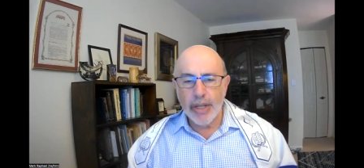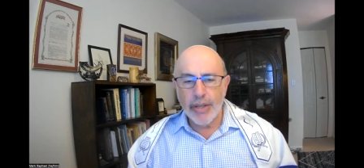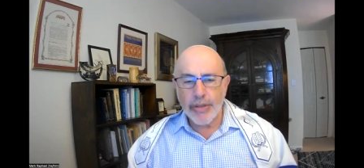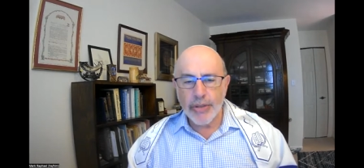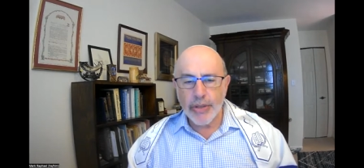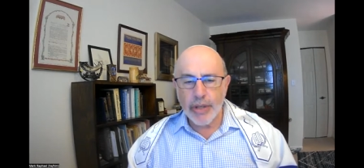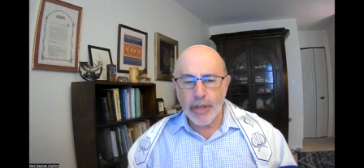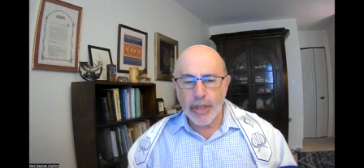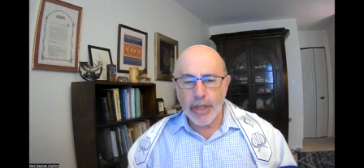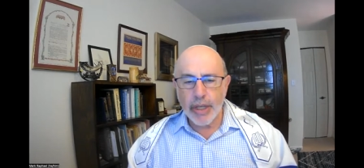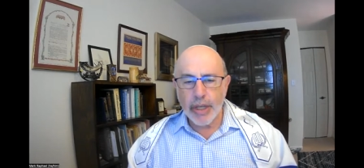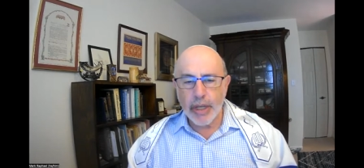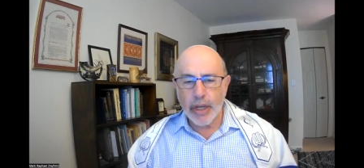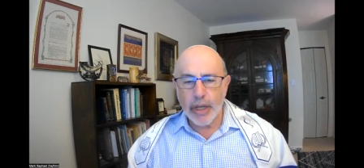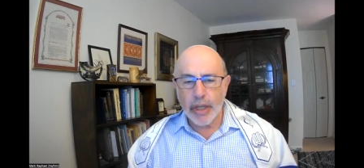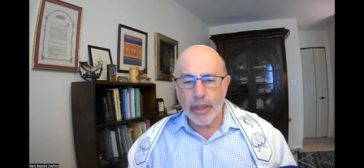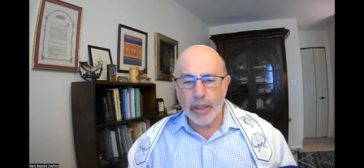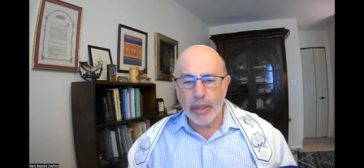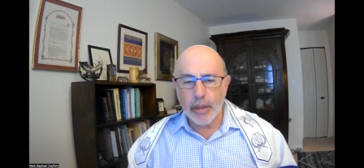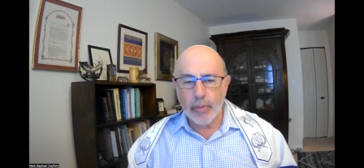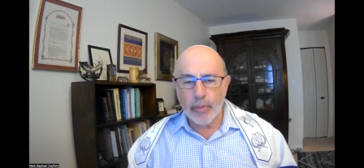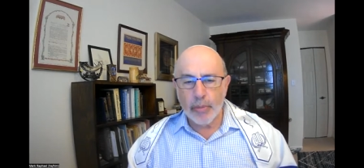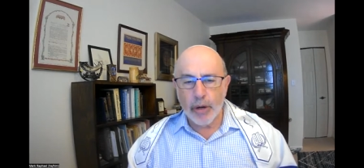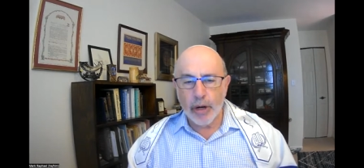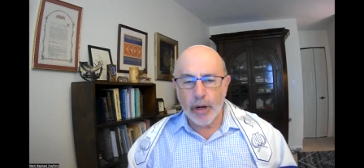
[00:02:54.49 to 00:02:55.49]

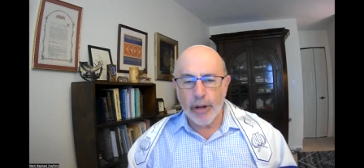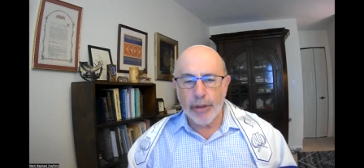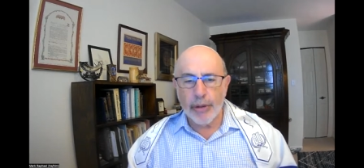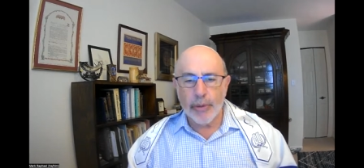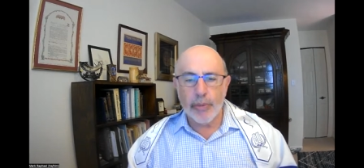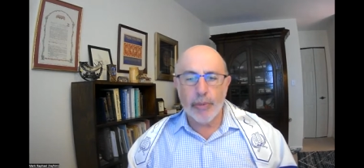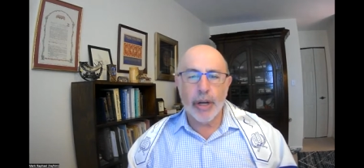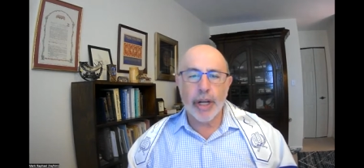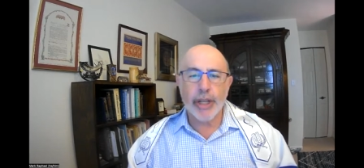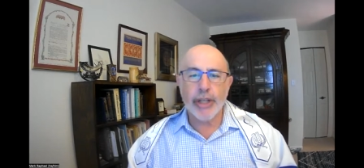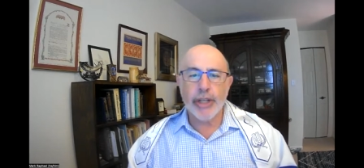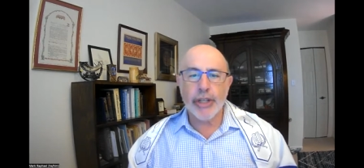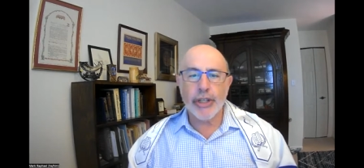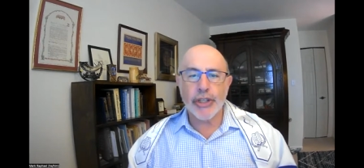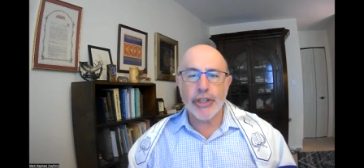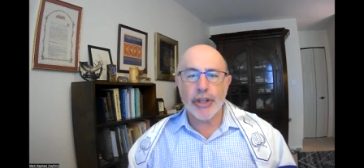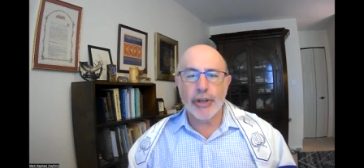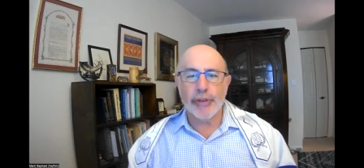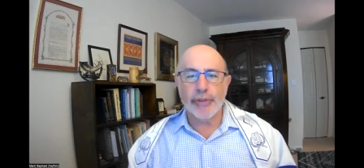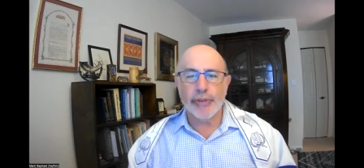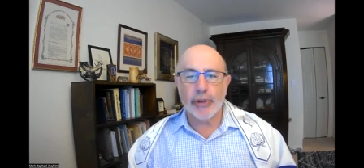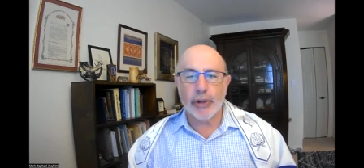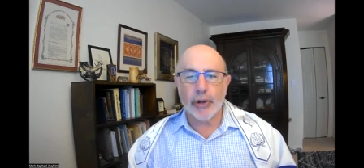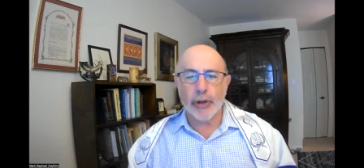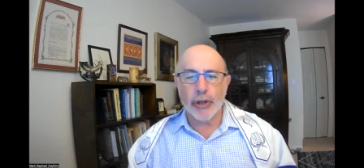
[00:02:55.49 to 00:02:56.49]
Tzadikatamar, the righteous
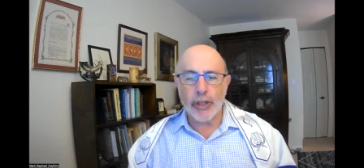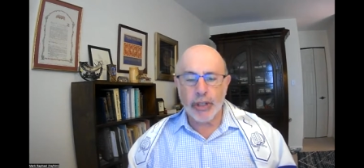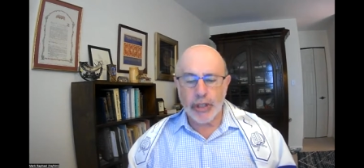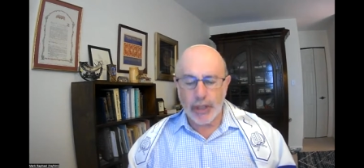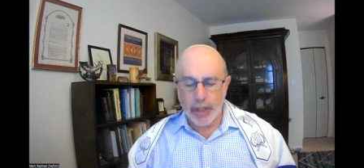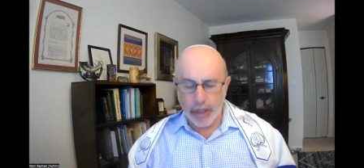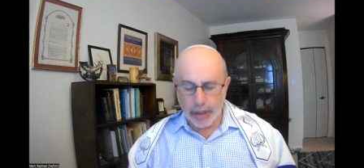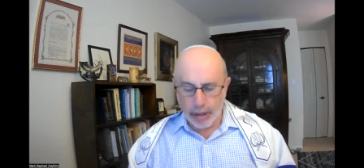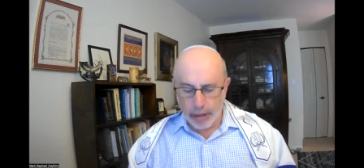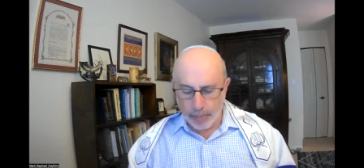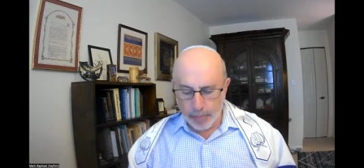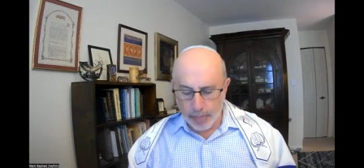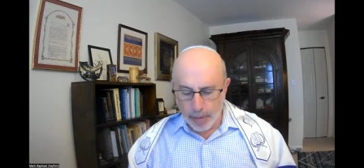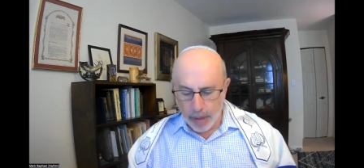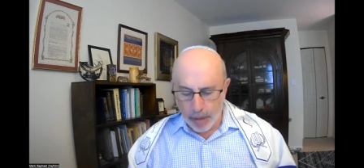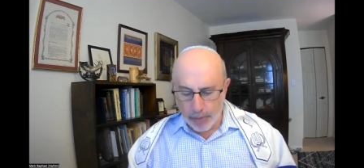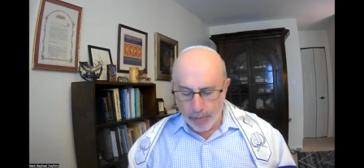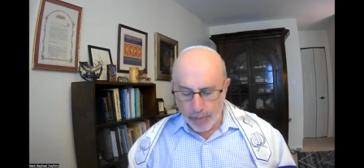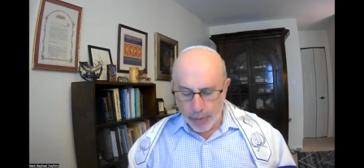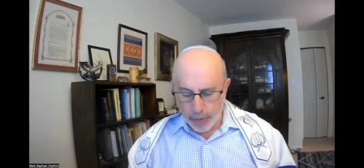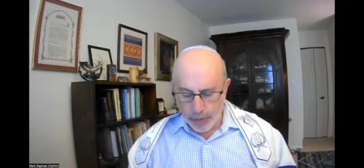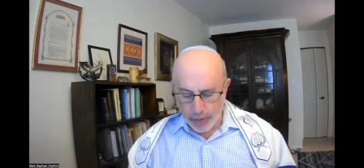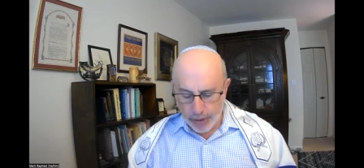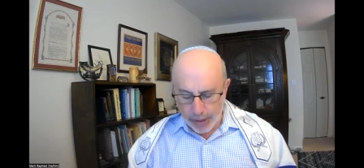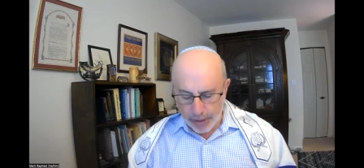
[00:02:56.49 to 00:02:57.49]
shall flourish like the palm
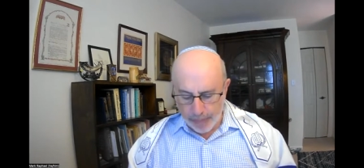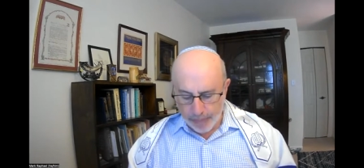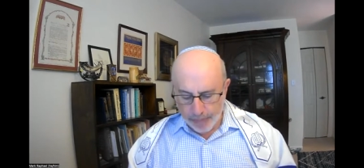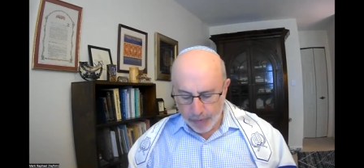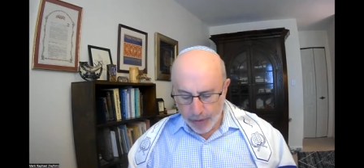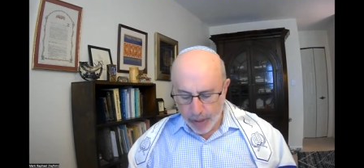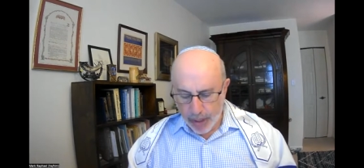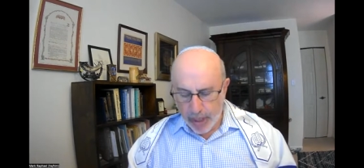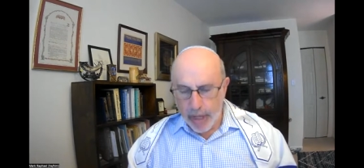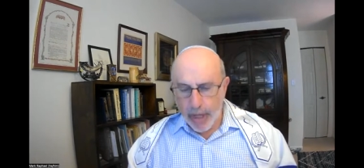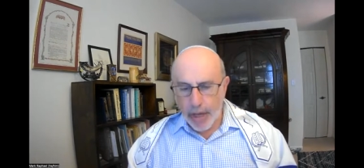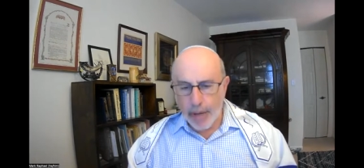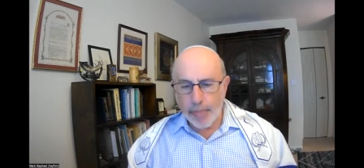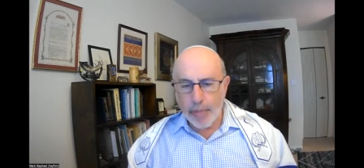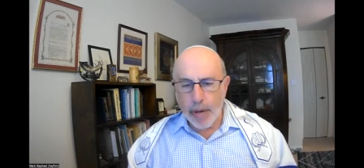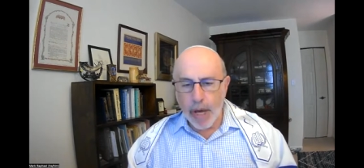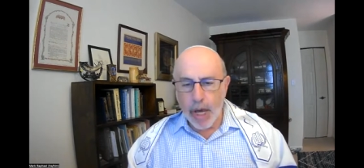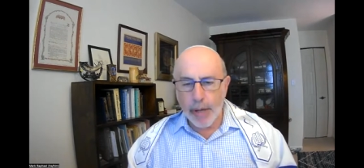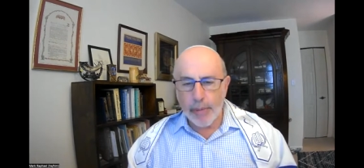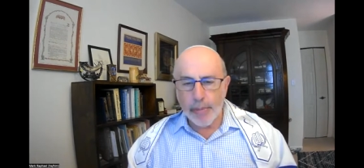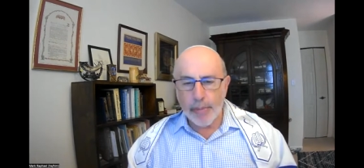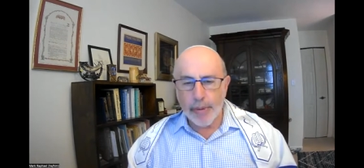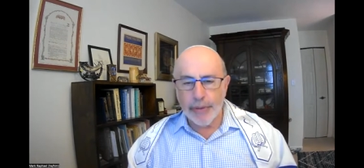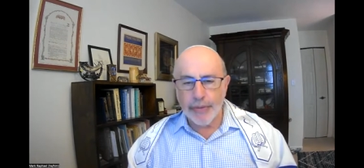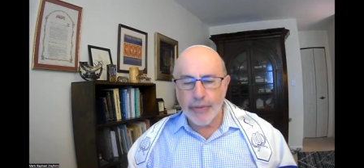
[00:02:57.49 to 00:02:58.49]
tree,
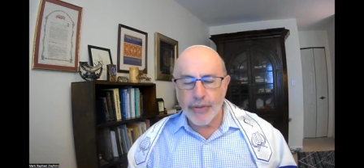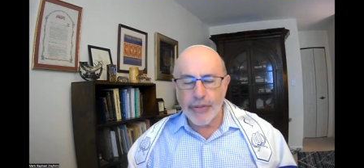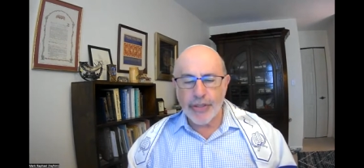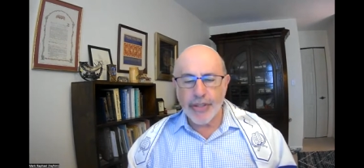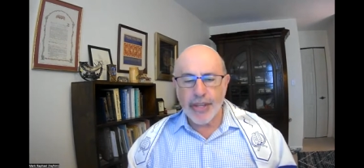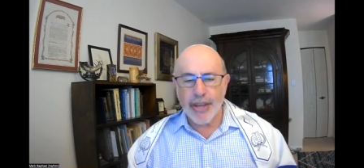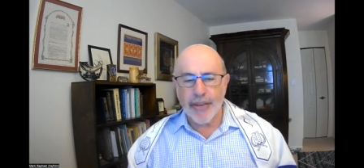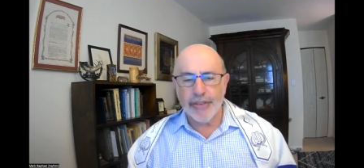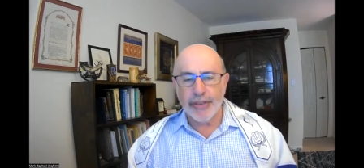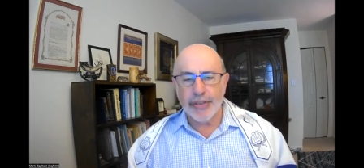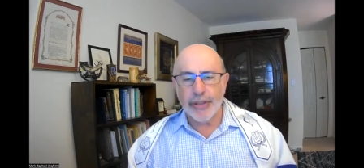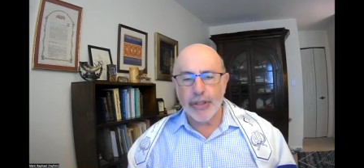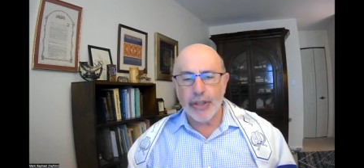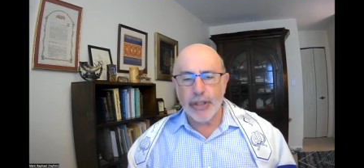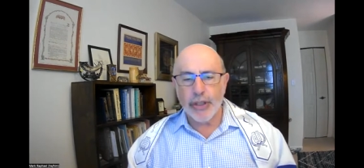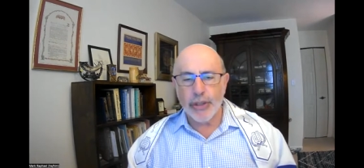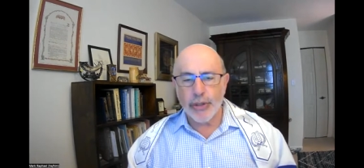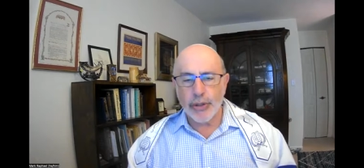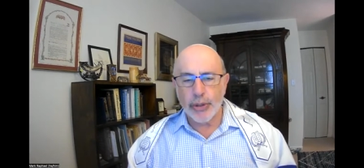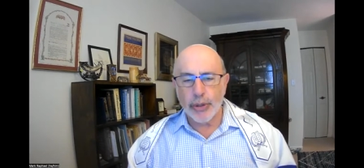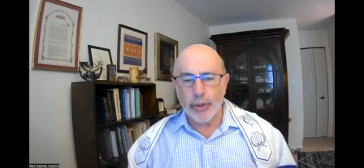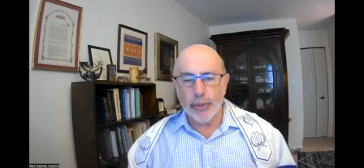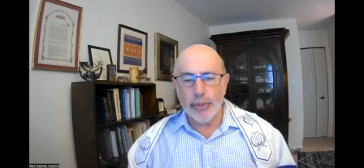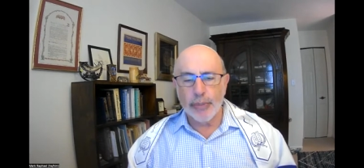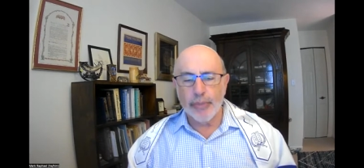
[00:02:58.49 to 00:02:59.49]
bottom of
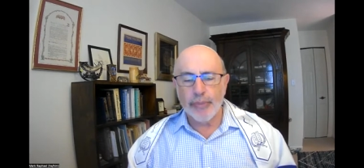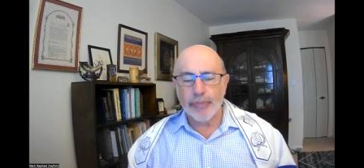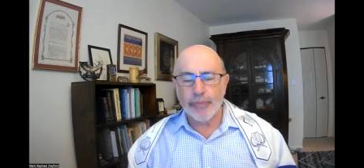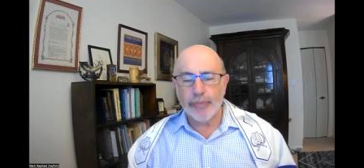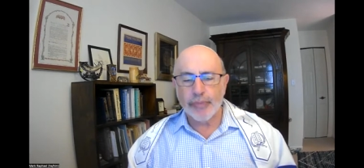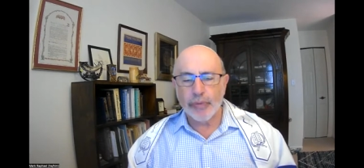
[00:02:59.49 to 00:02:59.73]
72.